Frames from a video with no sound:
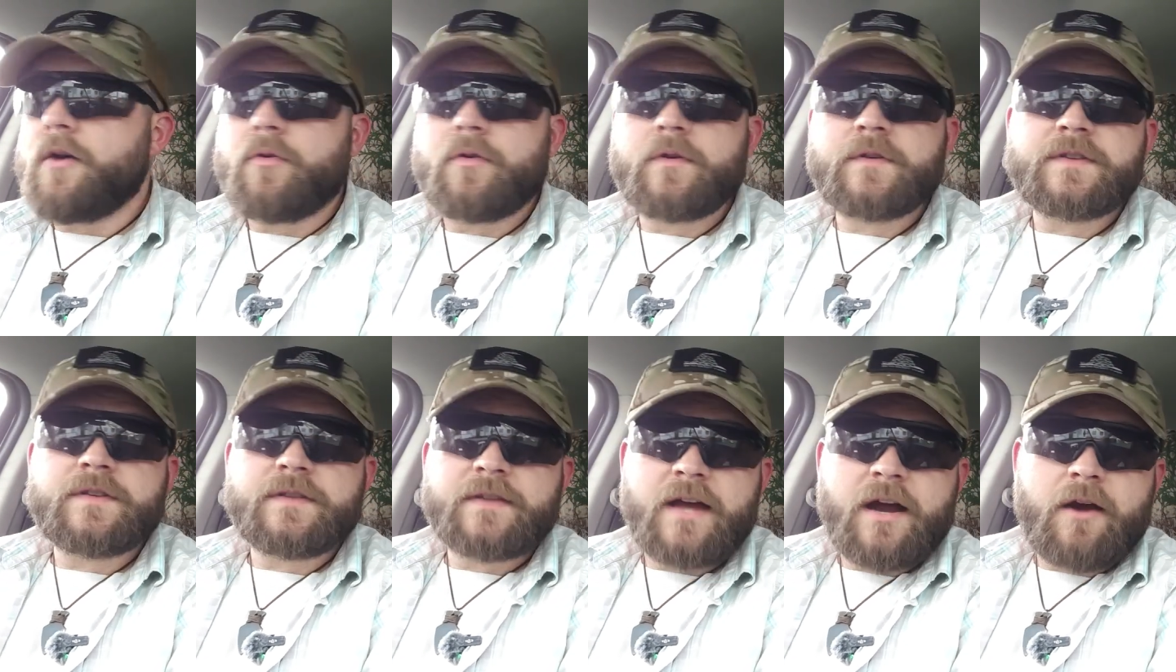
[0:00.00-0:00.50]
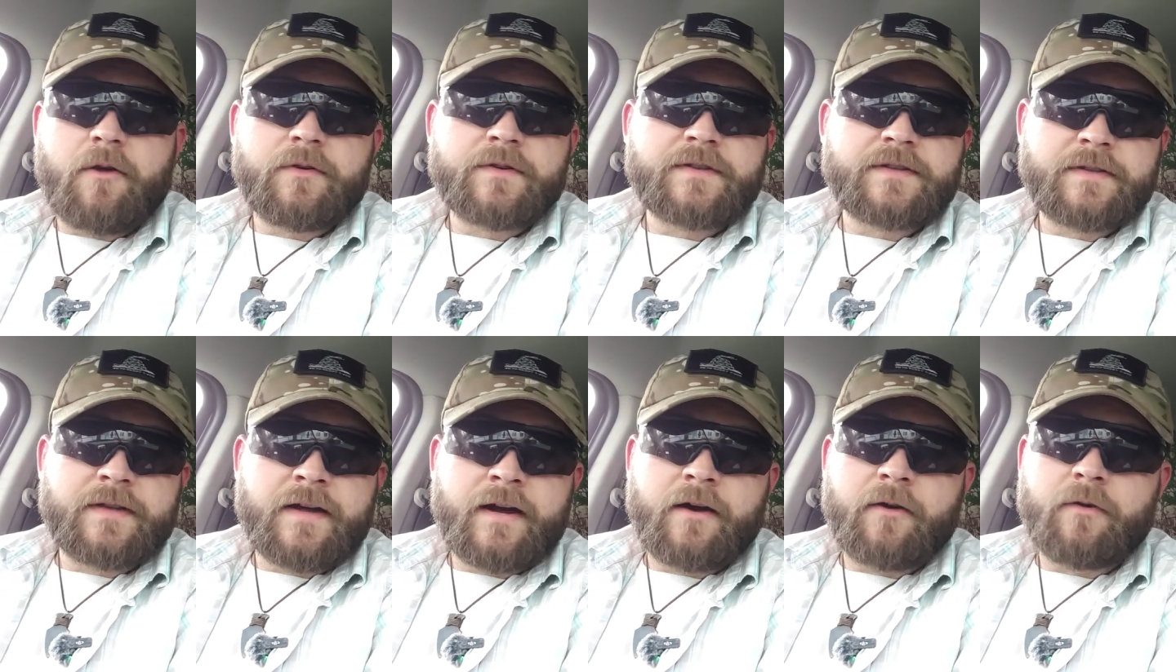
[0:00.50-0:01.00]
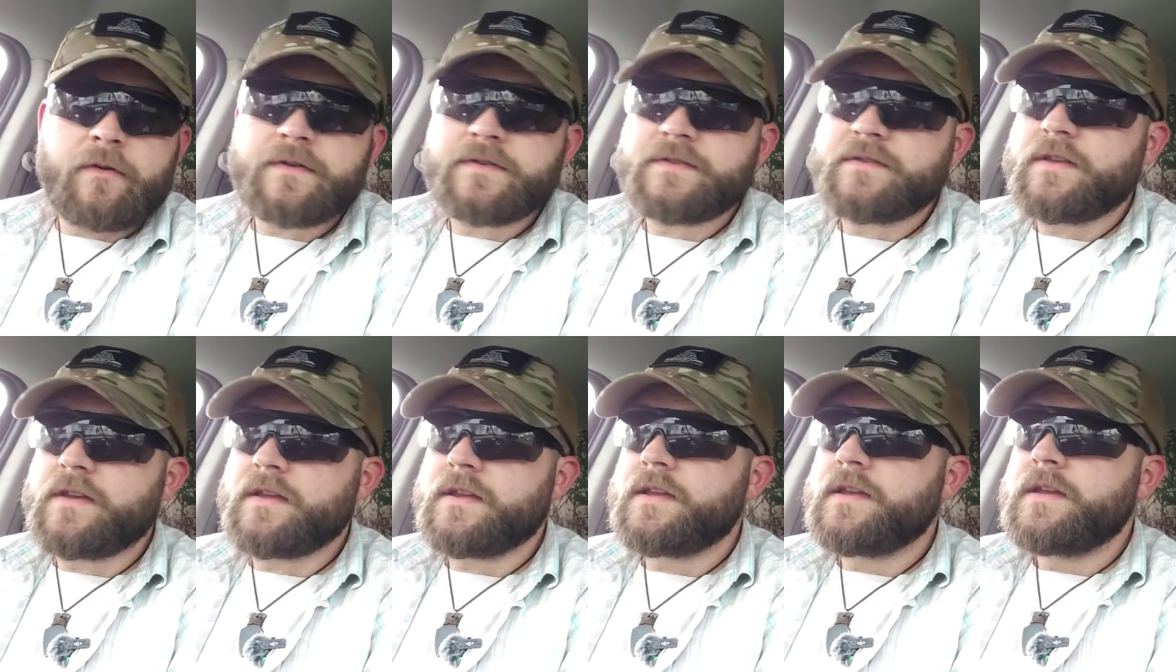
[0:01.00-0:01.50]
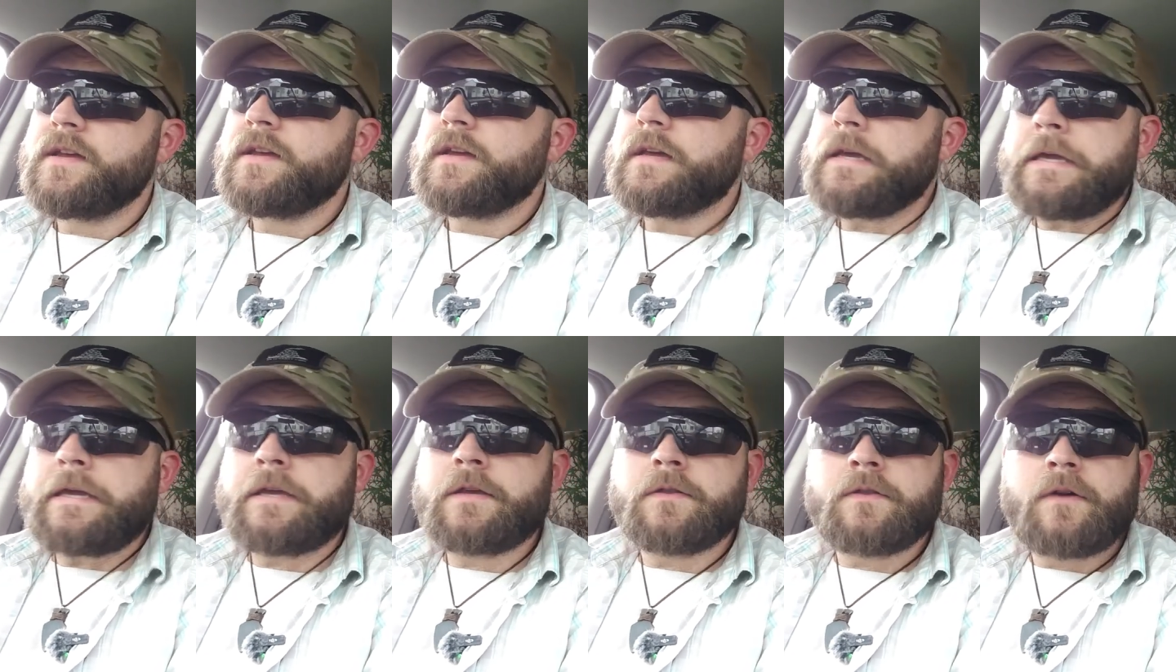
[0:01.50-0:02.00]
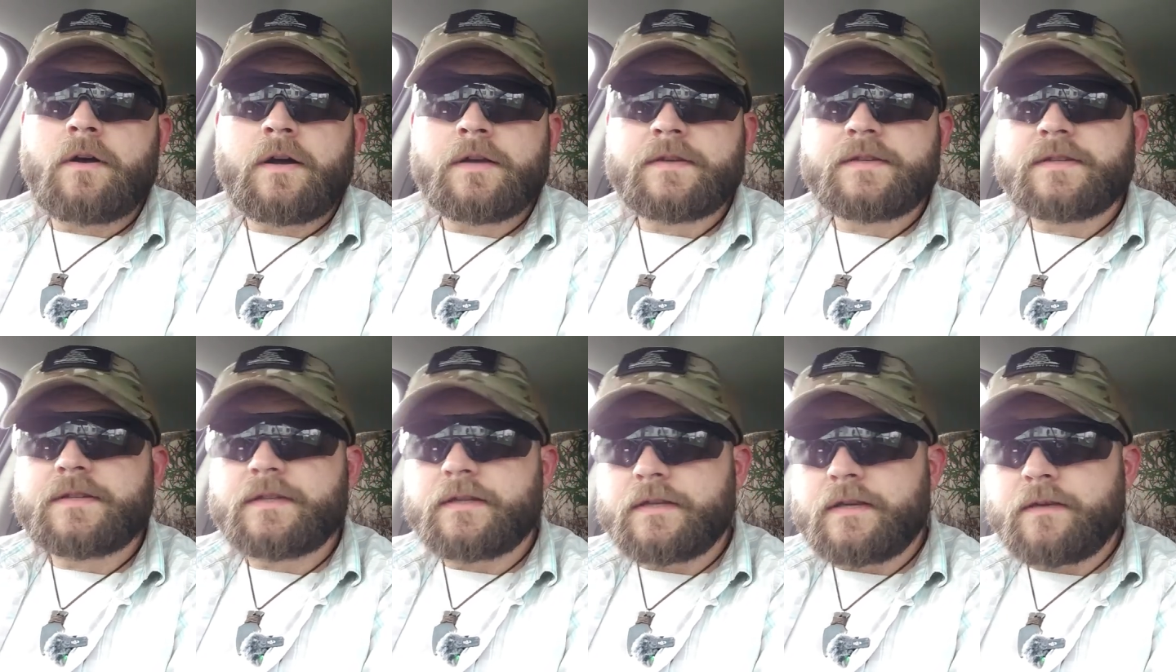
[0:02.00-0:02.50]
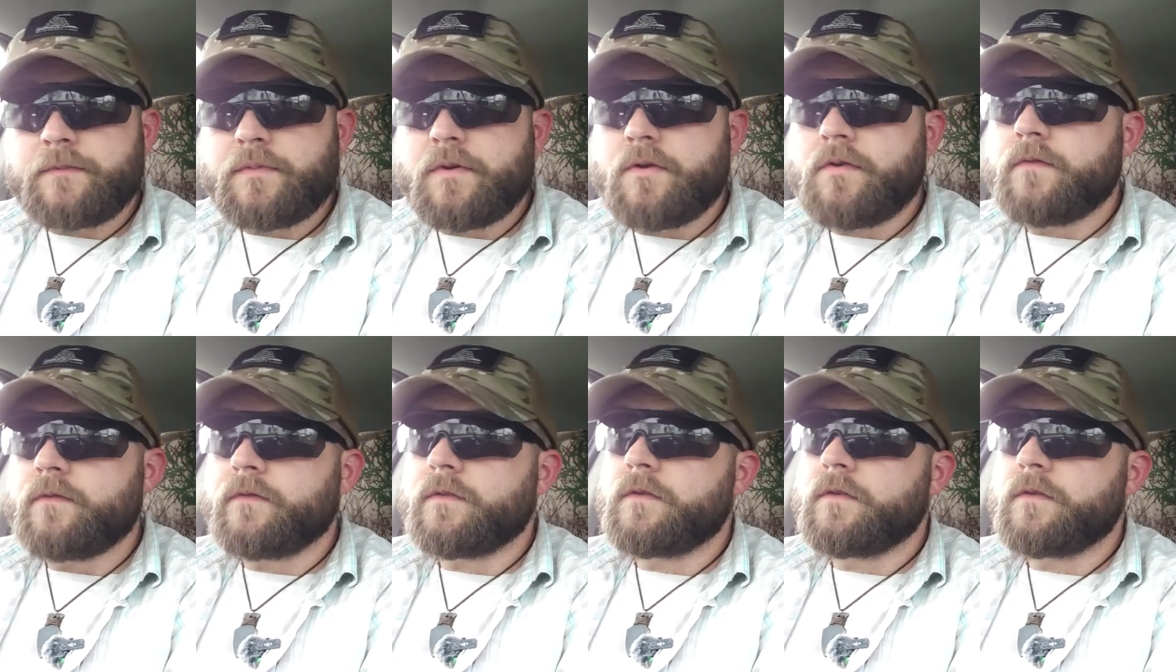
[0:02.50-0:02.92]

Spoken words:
hours and hours and hours that he lost sleep